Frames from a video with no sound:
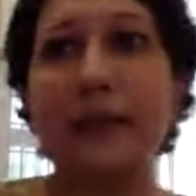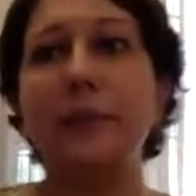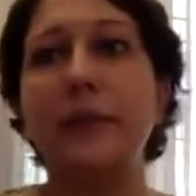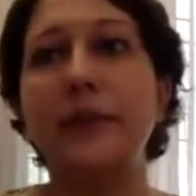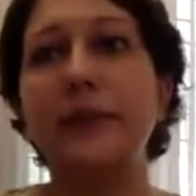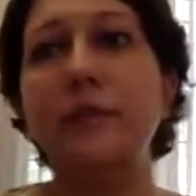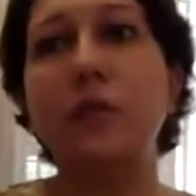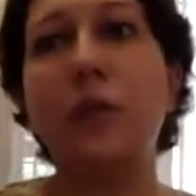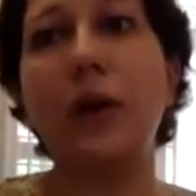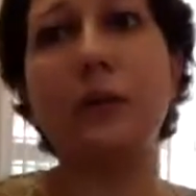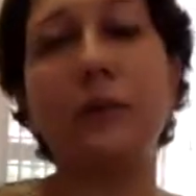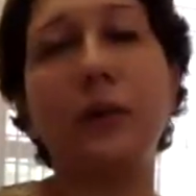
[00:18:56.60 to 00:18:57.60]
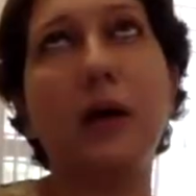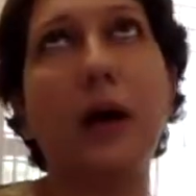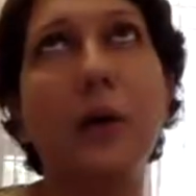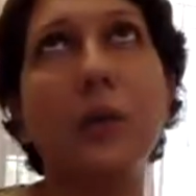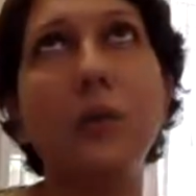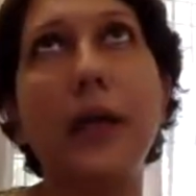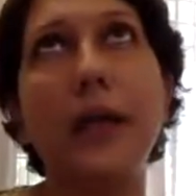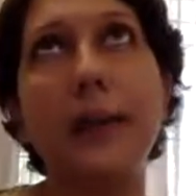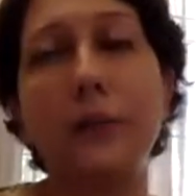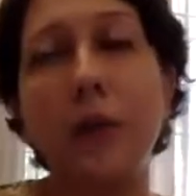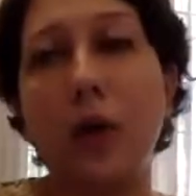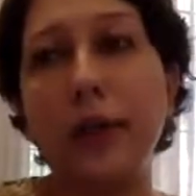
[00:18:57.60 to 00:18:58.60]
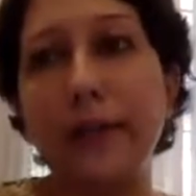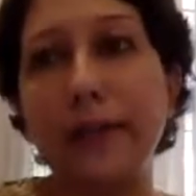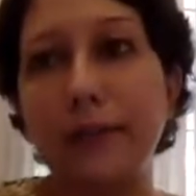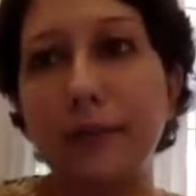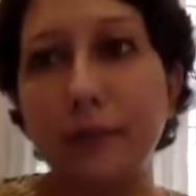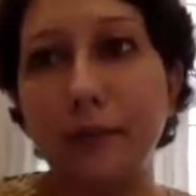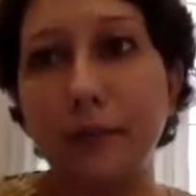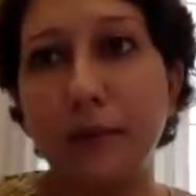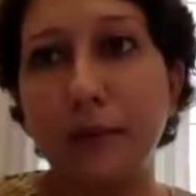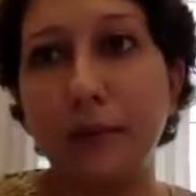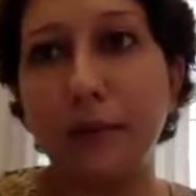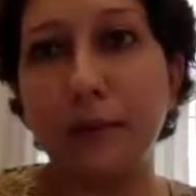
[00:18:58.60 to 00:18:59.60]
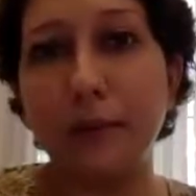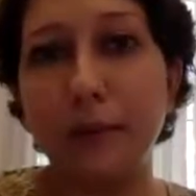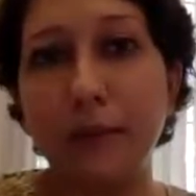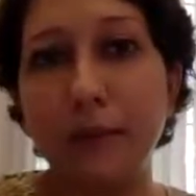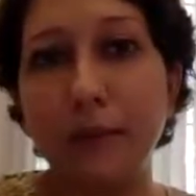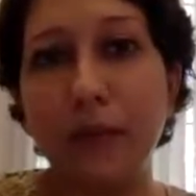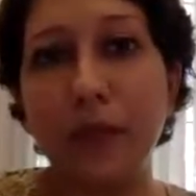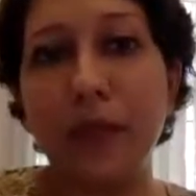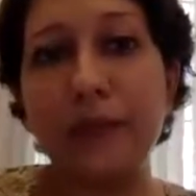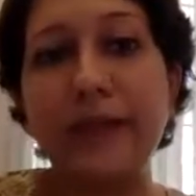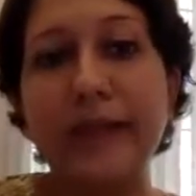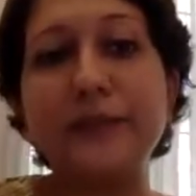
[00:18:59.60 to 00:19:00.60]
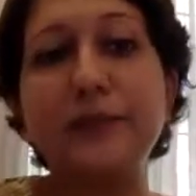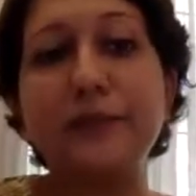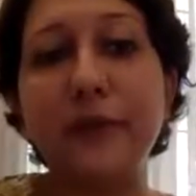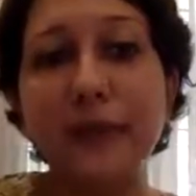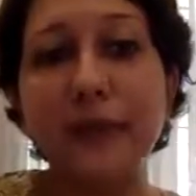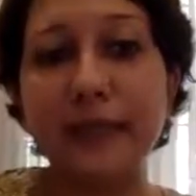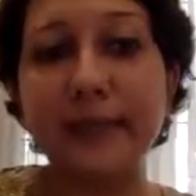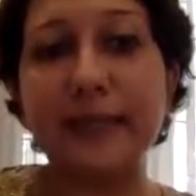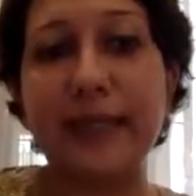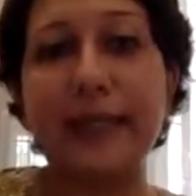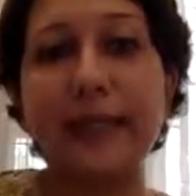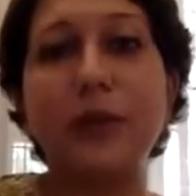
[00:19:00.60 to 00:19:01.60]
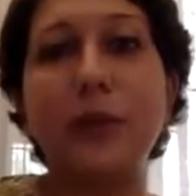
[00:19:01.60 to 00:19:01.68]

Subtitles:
come in. How would an employee, if he has to further sell it